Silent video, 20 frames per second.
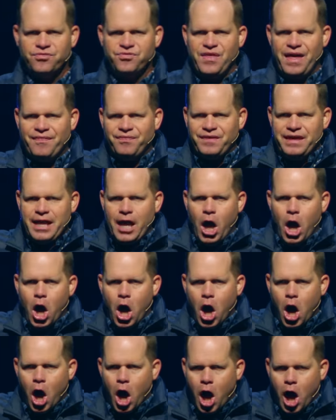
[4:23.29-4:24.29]
that the
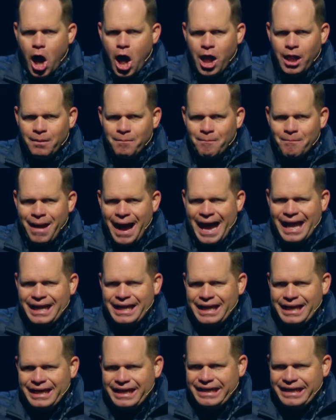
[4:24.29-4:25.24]
almighty